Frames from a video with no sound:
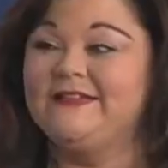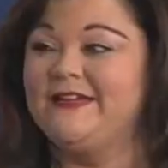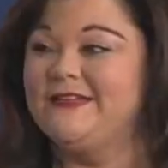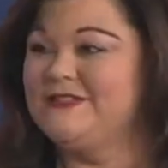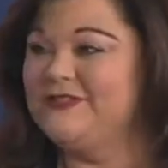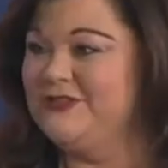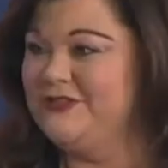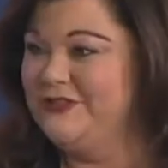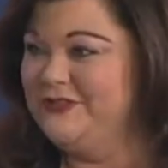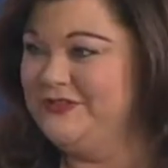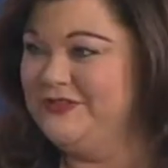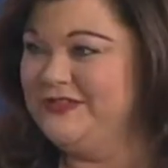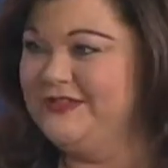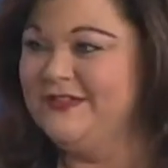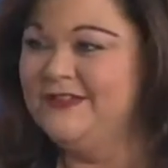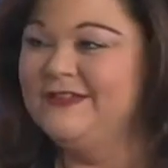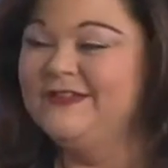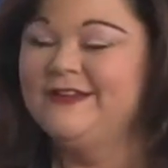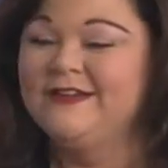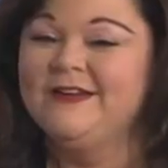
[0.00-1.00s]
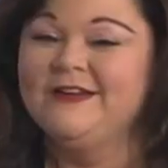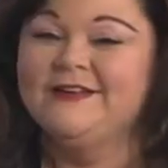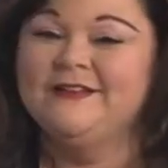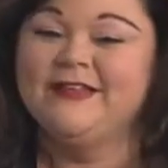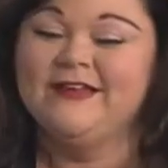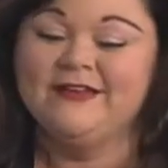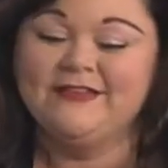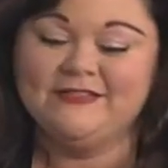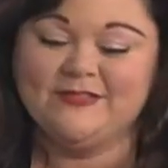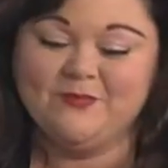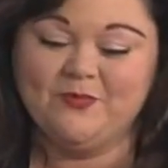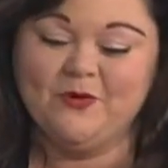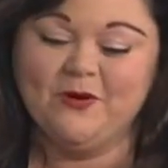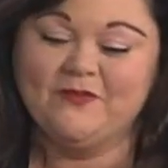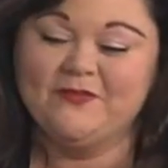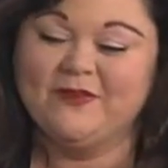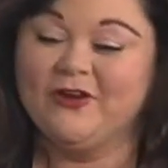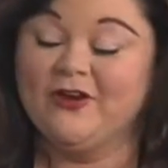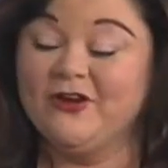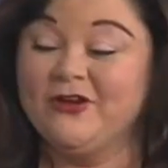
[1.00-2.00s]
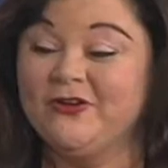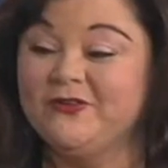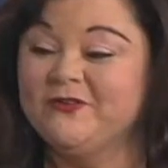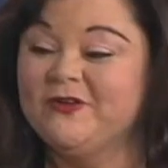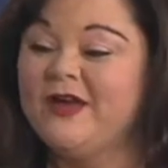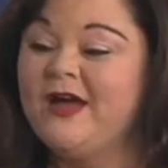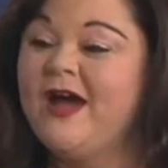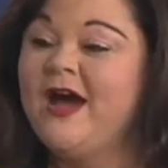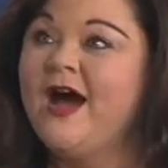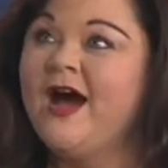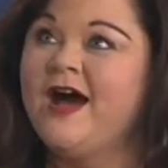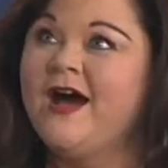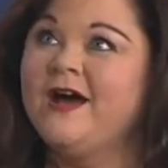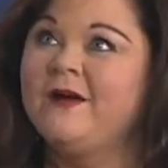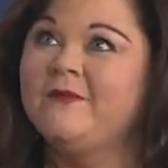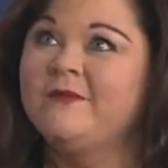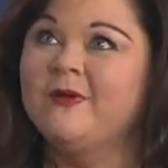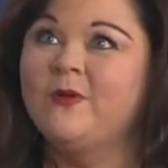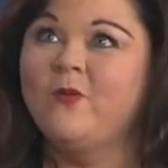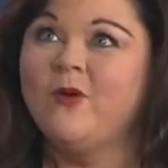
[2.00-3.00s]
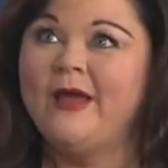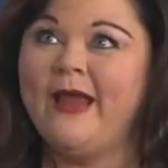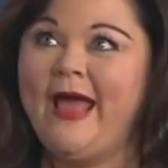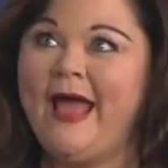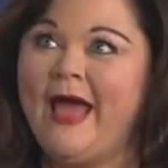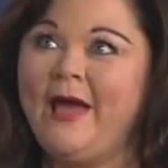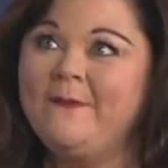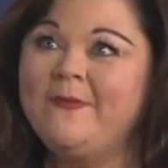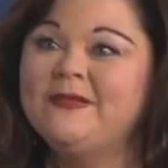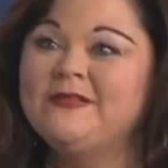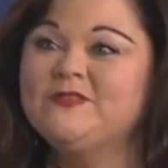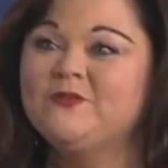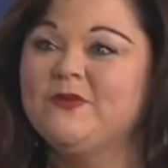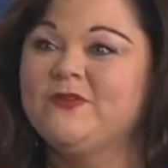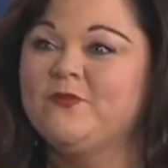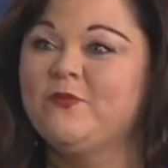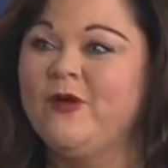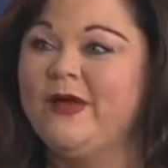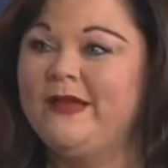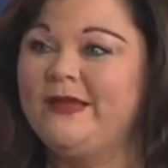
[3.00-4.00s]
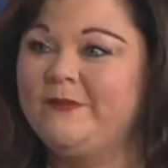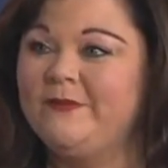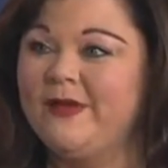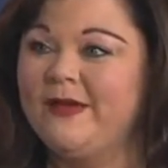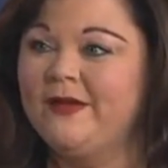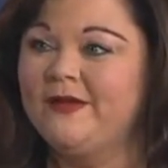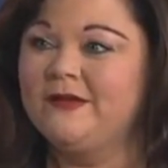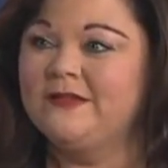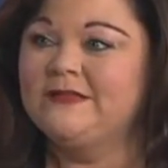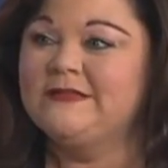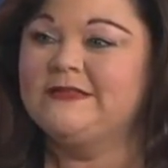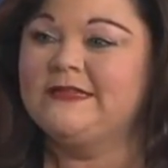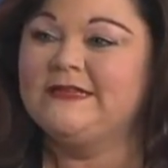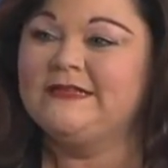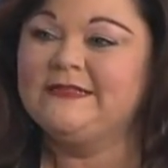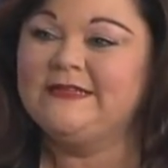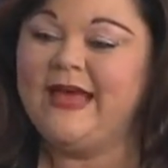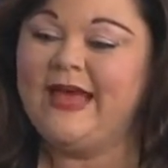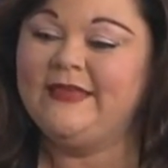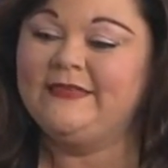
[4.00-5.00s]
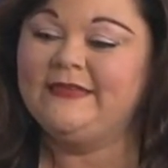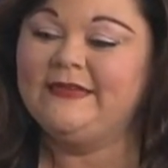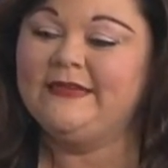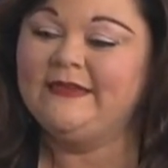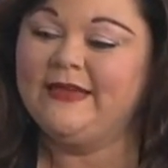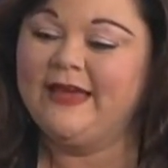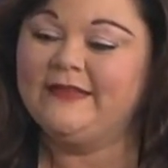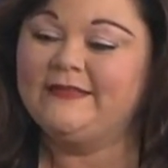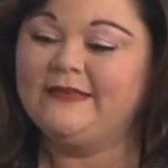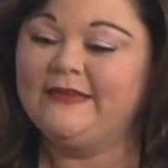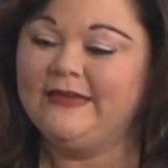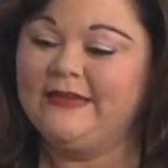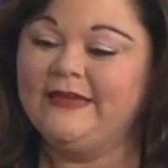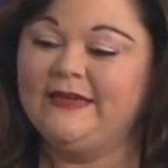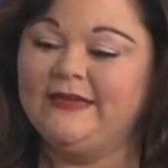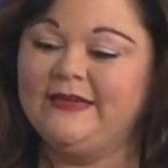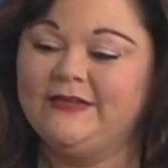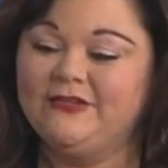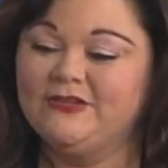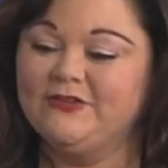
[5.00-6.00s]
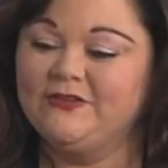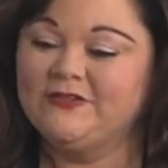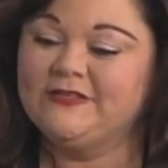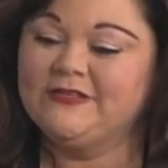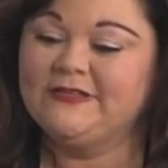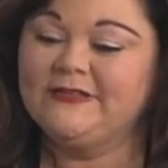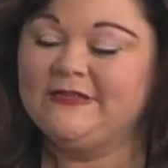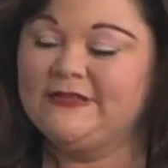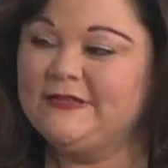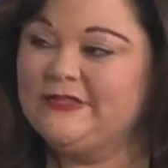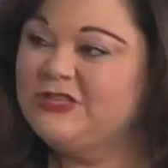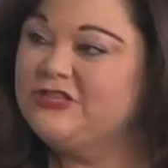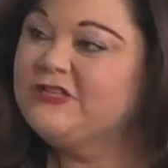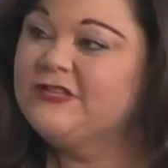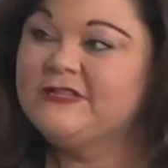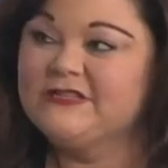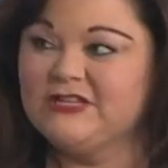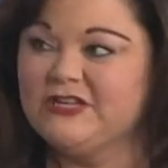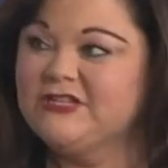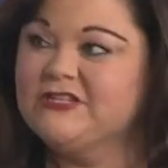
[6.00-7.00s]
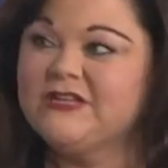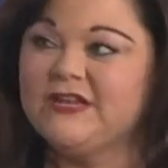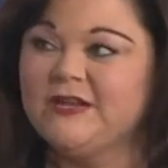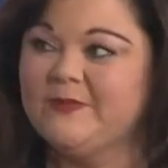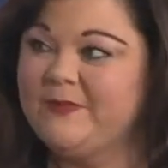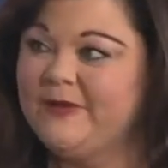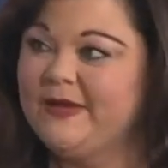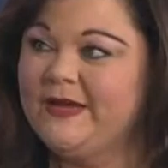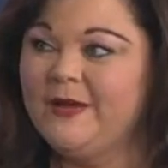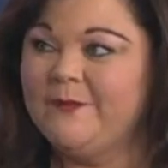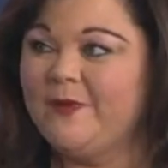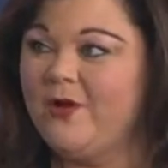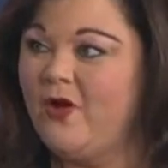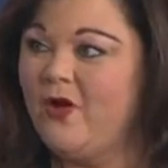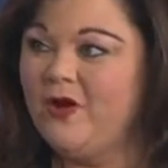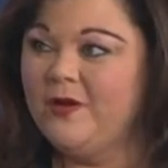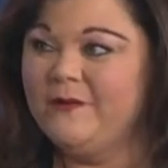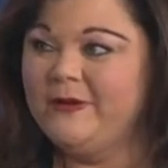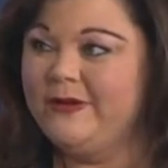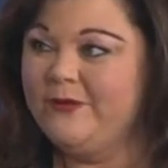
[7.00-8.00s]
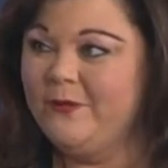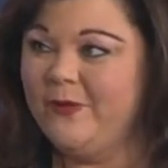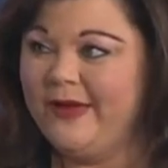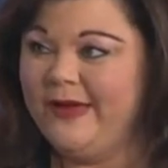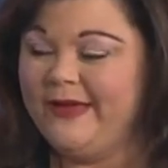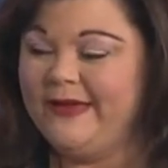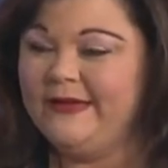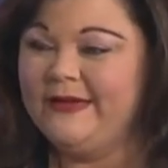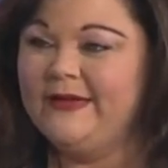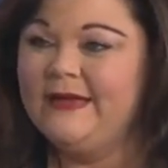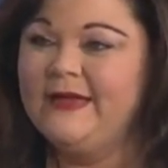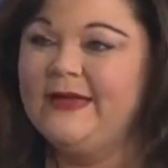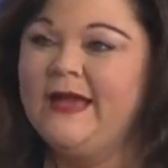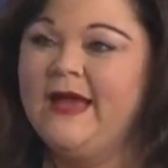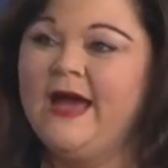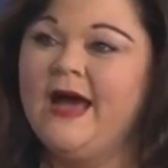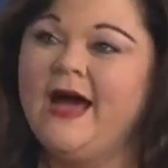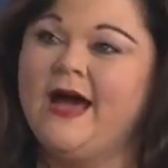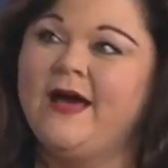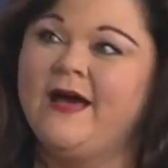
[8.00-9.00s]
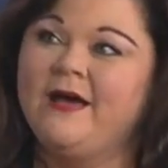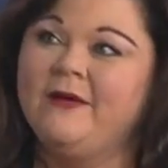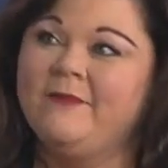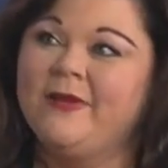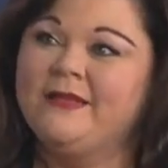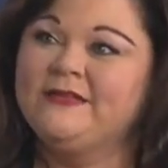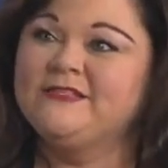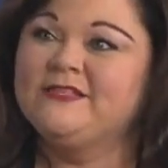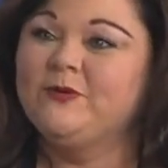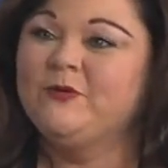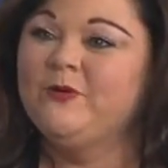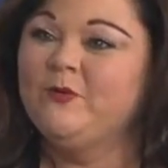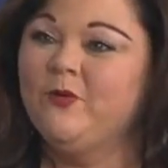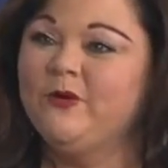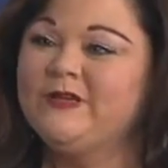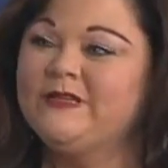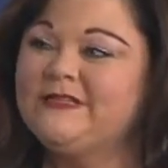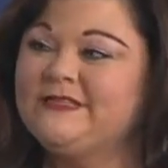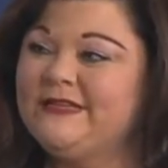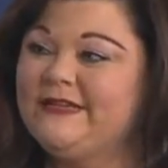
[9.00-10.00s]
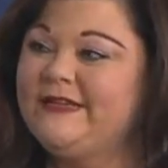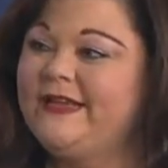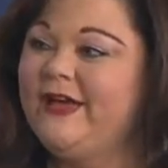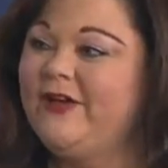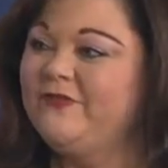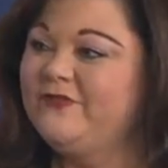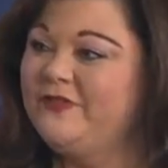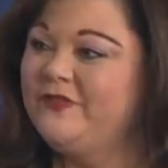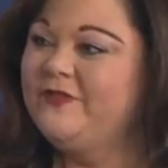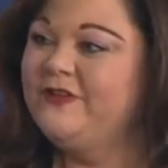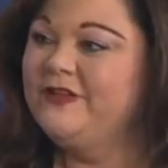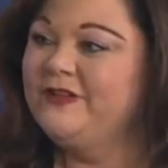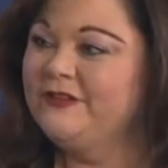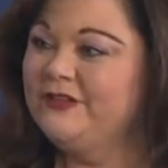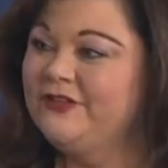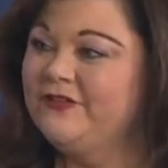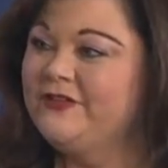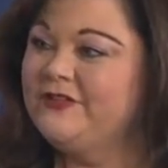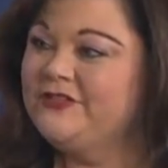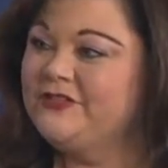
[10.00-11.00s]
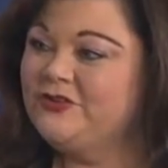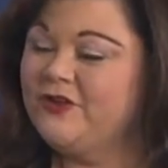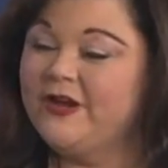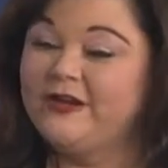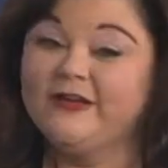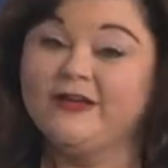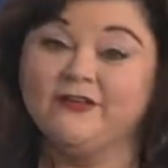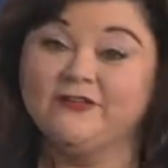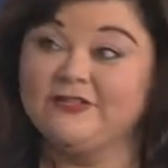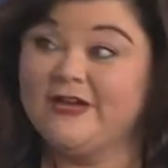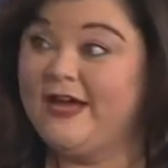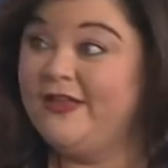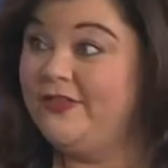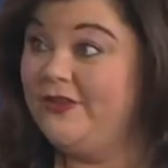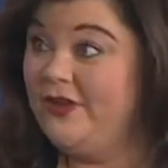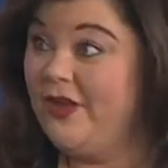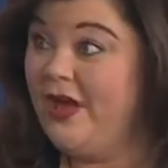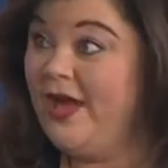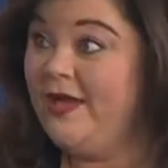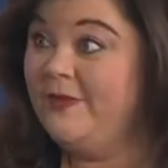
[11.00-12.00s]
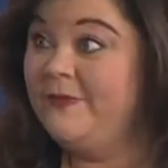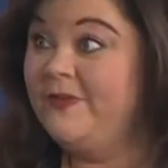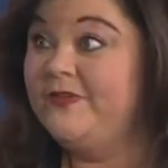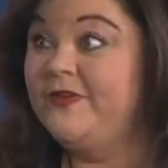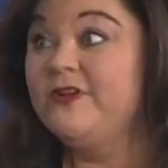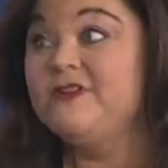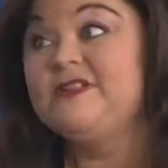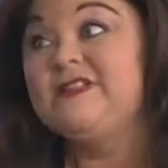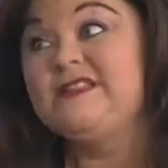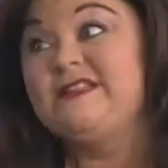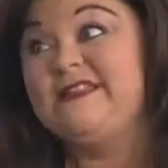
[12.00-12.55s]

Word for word: Tuscaloosa. Yeah. They support their own. Um, what happens with Wedding Belles is at the, at the end, you see, just, it's just going to pick up a heartbeat away. Um, and so we want to see now Vivian Lewis try to go tie the knot, but there's a